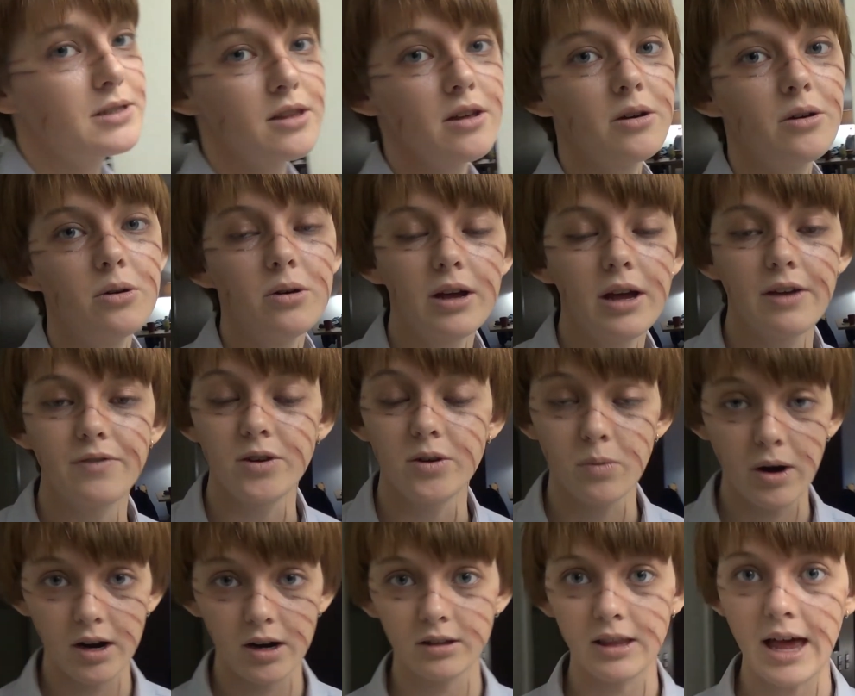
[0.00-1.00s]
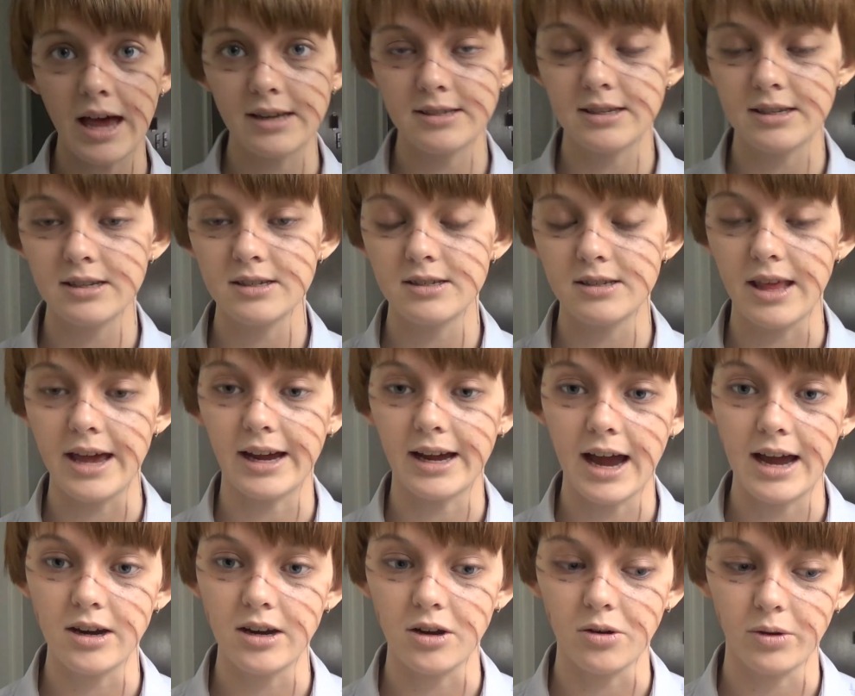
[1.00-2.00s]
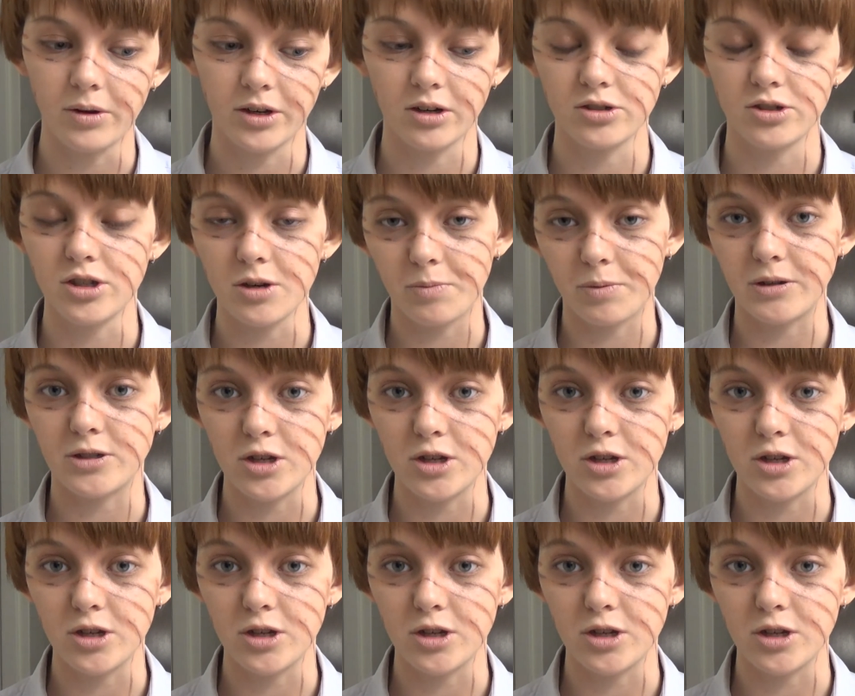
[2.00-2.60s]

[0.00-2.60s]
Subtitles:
though, if you wear glasses like I do and you're super,